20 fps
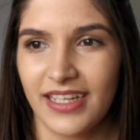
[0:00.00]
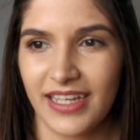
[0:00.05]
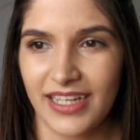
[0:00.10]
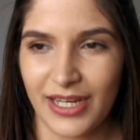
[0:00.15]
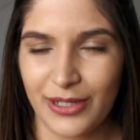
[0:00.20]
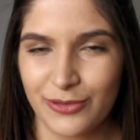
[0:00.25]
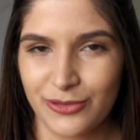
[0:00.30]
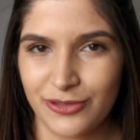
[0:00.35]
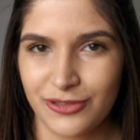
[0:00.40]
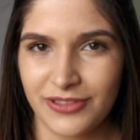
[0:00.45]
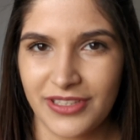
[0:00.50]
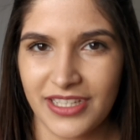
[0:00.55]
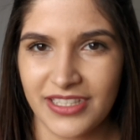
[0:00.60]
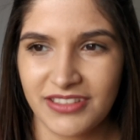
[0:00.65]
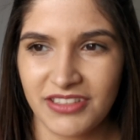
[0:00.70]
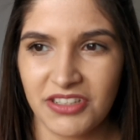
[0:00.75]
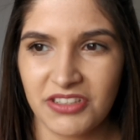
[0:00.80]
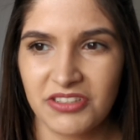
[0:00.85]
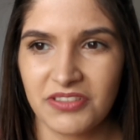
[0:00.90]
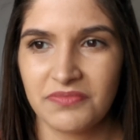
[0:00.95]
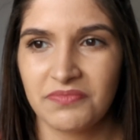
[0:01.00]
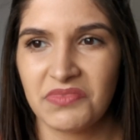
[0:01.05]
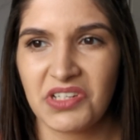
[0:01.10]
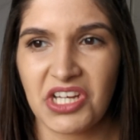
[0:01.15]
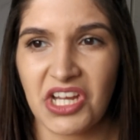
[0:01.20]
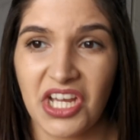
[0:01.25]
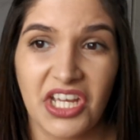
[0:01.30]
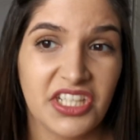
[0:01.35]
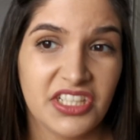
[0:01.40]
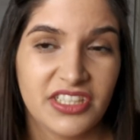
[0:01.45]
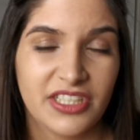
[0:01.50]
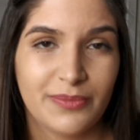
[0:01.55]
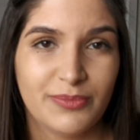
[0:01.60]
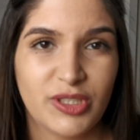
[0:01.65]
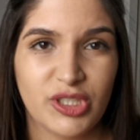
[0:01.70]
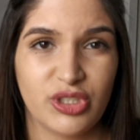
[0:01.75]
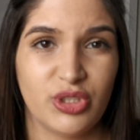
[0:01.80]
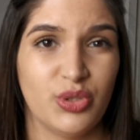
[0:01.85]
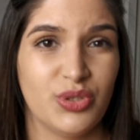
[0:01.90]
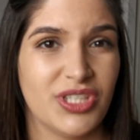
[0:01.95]
and I want to test it. I end up
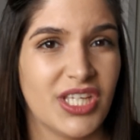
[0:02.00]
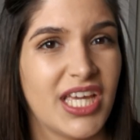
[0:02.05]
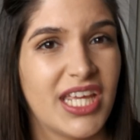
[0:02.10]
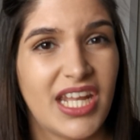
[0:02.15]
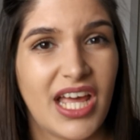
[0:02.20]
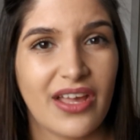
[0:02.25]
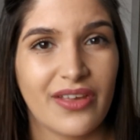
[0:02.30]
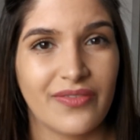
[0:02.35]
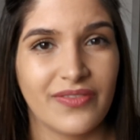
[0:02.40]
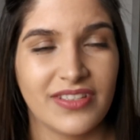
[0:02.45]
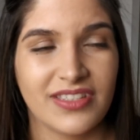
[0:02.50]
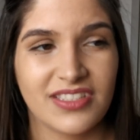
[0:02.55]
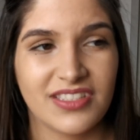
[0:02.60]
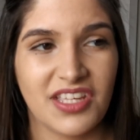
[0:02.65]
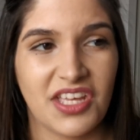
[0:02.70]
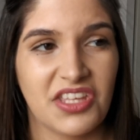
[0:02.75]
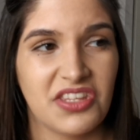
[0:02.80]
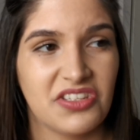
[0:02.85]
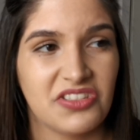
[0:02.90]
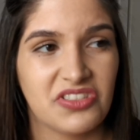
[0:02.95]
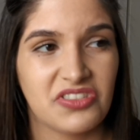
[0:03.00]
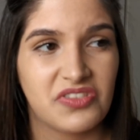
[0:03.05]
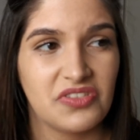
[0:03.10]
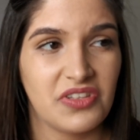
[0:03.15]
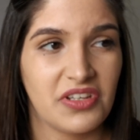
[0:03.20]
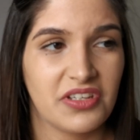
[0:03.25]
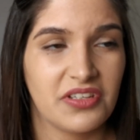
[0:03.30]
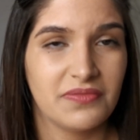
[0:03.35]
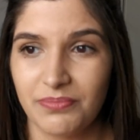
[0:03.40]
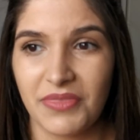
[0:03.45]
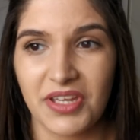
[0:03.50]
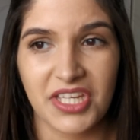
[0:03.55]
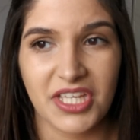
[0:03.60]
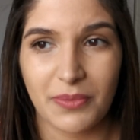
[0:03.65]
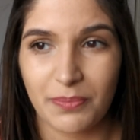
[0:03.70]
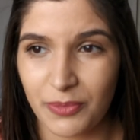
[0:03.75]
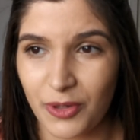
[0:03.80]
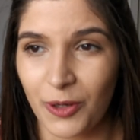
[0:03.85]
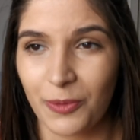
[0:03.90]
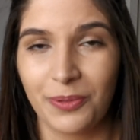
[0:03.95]
just using a knife instead and just make a
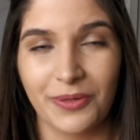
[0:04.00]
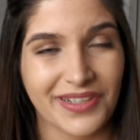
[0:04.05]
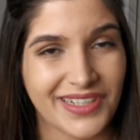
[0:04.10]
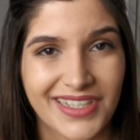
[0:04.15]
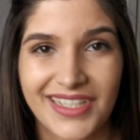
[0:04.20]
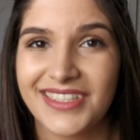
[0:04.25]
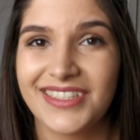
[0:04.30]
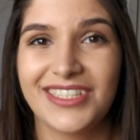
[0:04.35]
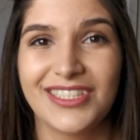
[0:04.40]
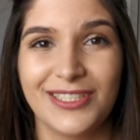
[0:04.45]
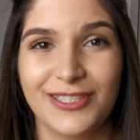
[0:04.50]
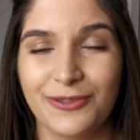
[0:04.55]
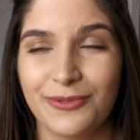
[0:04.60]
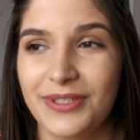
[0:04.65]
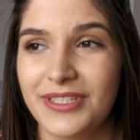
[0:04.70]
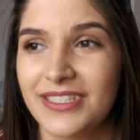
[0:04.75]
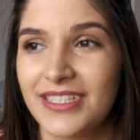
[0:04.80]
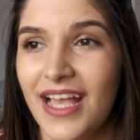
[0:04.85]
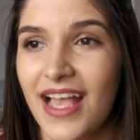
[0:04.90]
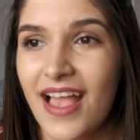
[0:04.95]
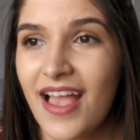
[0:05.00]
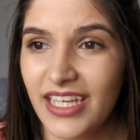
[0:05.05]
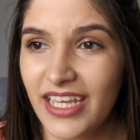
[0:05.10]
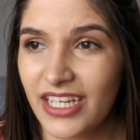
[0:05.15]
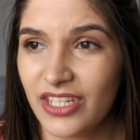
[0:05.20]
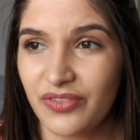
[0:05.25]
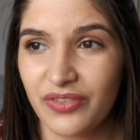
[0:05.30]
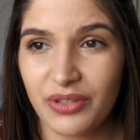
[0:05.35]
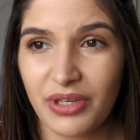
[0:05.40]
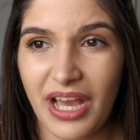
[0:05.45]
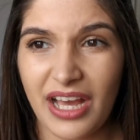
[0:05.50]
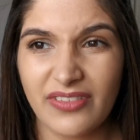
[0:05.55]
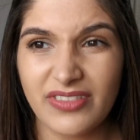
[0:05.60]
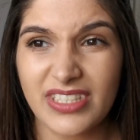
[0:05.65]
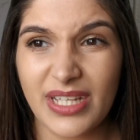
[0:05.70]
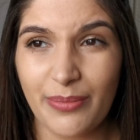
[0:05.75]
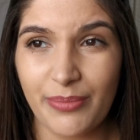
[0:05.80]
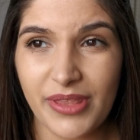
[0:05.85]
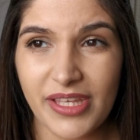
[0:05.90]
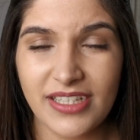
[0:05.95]
proper cut into it. Yeah, if you have
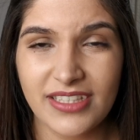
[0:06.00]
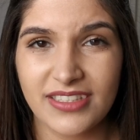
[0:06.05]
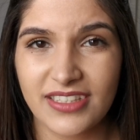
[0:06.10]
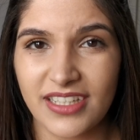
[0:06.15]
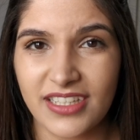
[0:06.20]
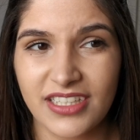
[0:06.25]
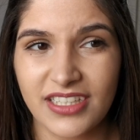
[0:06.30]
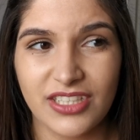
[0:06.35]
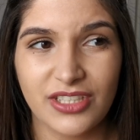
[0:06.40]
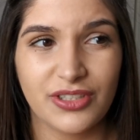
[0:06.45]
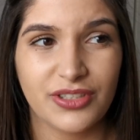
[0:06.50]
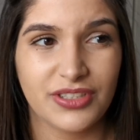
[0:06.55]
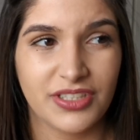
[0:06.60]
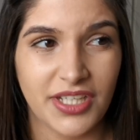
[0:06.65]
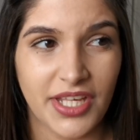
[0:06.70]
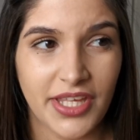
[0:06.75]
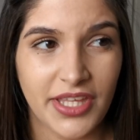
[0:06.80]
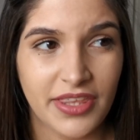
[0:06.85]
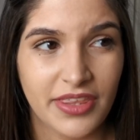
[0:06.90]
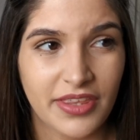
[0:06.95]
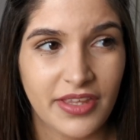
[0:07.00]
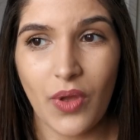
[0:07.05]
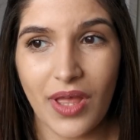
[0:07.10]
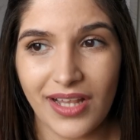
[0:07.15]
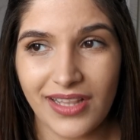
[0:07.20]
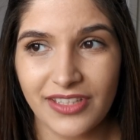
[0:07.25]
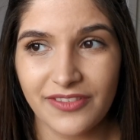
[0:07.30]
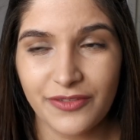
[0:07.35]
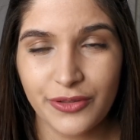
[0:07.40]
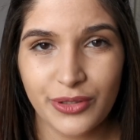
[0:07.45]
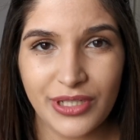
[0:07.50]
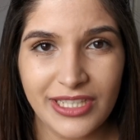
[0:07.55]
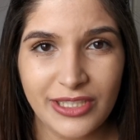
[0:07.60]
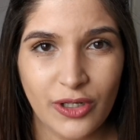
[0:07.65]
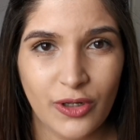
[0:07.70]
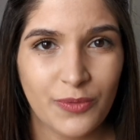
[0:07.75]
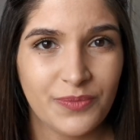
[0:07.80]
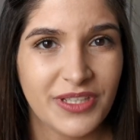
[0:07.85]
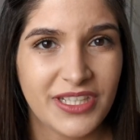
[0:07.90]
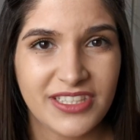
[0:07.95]
something stuck in your teeth, well, if you're at
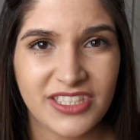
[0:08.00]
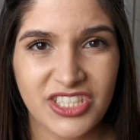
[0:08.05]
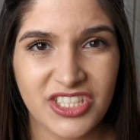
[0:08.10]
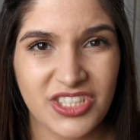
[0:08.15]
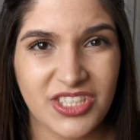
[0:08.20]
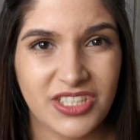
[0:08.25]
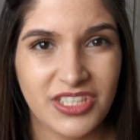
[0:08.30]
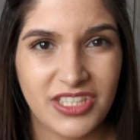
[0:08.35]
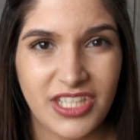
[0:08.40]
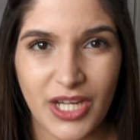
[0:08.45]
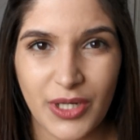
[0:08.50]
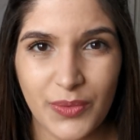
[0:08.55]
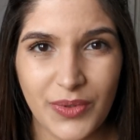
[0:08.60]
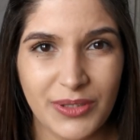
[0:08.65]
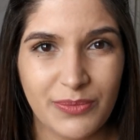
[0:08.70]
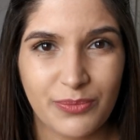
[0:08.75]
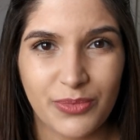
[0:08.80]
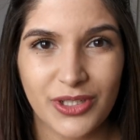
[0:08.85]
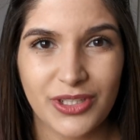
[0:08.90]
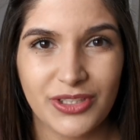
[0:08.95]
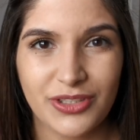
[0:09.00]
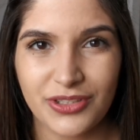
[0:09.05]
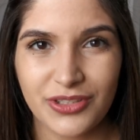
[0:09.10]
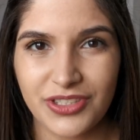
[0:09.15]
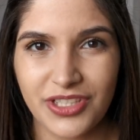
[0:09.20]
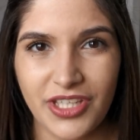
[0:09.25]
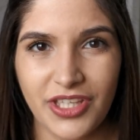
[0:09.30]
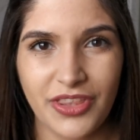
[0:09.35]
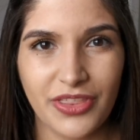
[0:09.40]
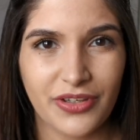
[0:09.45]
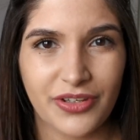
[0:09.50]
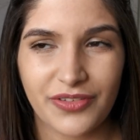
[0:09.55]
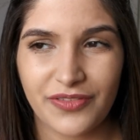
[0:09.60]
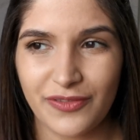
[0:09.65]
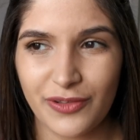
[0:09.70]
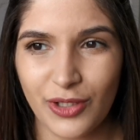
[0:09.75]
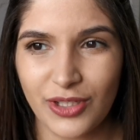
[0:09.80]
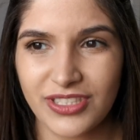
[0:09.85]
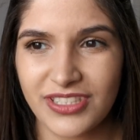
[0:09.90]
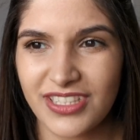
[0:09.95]
home, then just go and brush your teeth or
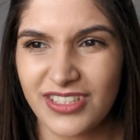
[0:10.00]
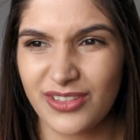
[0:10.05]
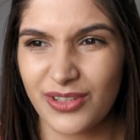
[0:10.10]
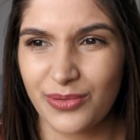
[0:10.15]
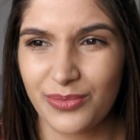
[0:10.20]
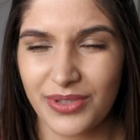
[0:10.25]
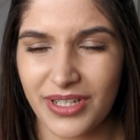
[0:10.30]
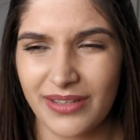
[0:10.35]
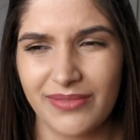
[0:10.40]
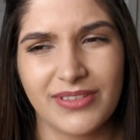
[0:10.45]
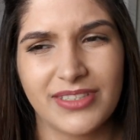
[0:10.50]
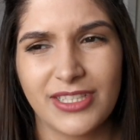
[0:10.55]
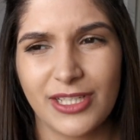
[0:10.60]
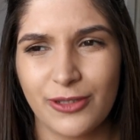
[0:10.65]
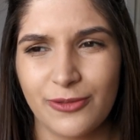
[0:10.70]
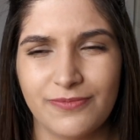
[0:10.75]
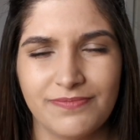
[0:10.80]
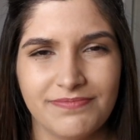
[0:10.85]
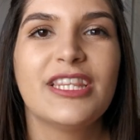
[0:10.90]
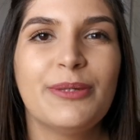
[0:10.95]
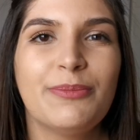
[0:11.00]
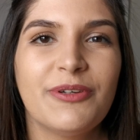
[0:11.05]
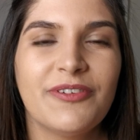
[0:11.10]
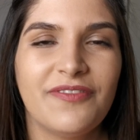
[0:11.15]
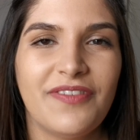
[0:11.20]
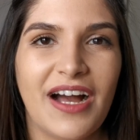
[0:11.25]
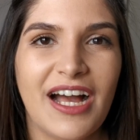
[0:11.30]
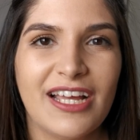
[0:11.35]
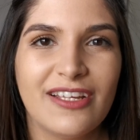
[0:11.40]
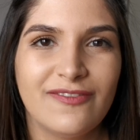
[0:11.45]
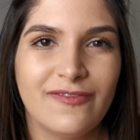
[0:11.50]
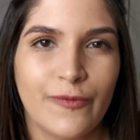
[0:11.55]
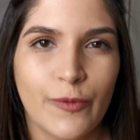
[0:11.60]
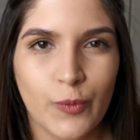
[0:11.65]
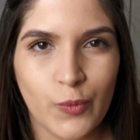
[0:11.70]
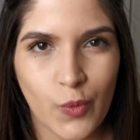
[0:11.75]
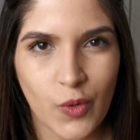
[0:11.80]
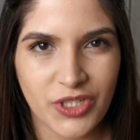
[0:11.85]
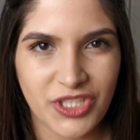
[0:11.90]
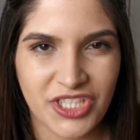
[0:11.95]
floss it or whatever. So number 5,
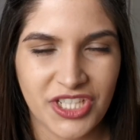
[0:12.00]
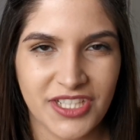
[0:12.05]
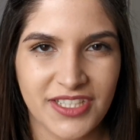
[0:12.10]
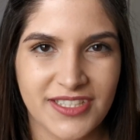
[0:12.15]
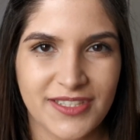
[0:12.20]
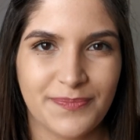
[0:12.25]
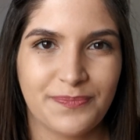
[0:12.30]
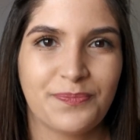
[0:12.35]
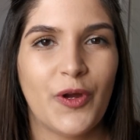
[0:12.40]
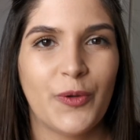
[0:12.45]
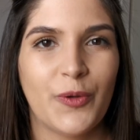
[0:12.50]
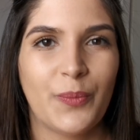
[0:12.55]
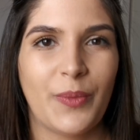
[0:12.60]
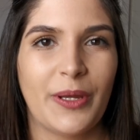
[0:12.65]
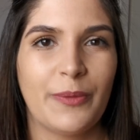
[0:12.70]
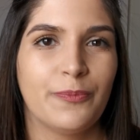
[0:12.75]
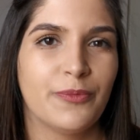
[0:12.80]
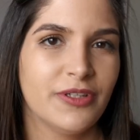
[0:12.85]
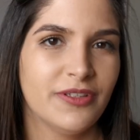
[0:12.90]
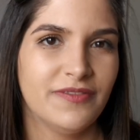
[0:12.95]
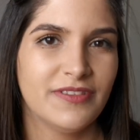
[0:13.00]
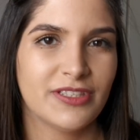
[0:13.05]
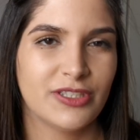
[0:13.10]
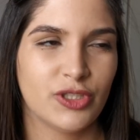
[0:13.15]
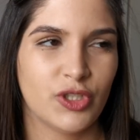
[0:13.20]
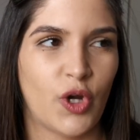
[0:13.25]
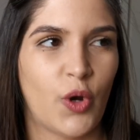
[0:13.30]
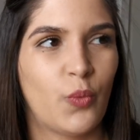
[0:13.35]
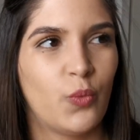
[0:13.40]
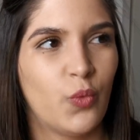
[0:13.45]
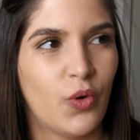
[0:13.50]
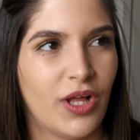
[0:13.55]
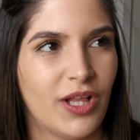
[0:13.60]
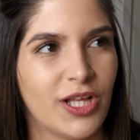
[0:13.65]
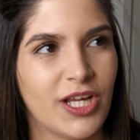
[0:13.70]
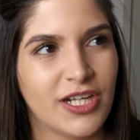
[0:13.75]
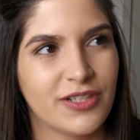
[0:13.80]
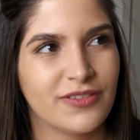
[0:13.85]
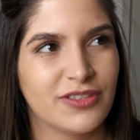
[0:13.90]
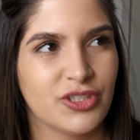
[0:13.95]
watches. On my previous job,
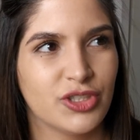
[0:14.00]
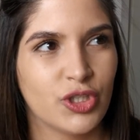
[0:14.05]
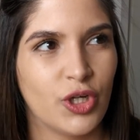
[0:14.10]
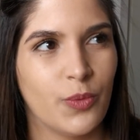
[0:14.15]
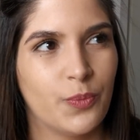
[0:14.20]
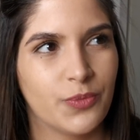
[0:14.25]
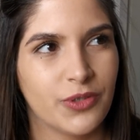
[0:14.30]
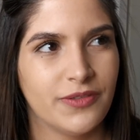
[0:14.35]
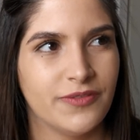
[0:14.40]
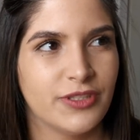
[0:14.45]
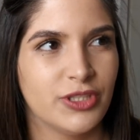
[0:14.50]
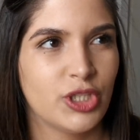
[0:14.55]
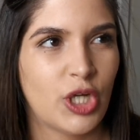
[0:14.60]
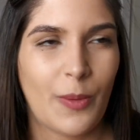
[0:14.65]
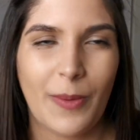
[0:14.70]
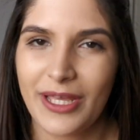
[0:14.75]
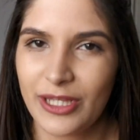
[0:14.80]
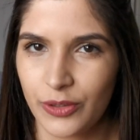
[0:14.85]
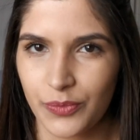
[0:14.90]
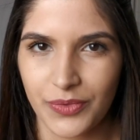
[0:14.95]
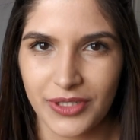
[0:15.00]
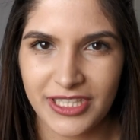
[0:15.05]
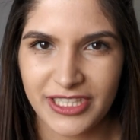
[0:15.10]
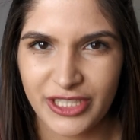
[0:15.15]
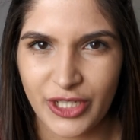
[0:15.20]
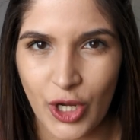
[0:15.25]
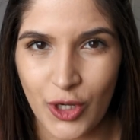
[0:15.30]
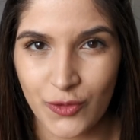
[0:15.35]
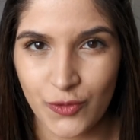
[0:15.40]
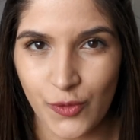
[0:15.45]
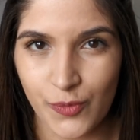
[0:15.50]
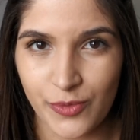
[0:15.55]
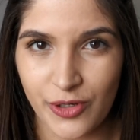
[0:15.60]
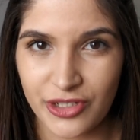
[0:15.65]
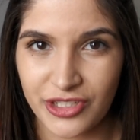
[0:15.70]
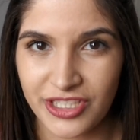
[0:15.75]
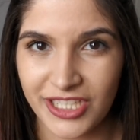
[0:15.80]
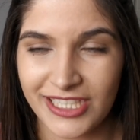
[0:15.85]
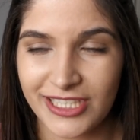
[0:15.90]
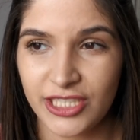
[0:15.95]
well, current job, previous job, I don't really know how to
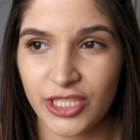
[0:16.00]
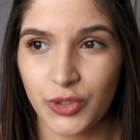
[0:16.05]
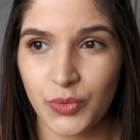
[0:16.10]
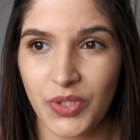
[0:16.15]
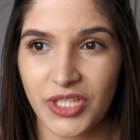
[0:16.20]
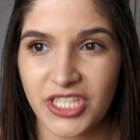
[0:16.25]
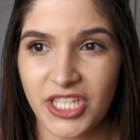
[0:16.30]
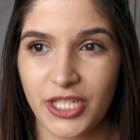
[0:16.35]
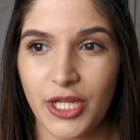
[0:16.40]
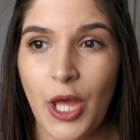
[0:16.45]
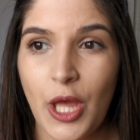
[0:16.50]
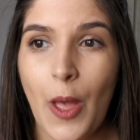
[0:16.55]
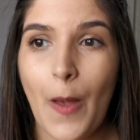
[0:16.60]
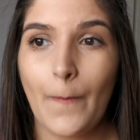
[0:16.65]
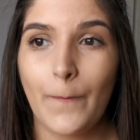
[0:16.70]
approach that situation.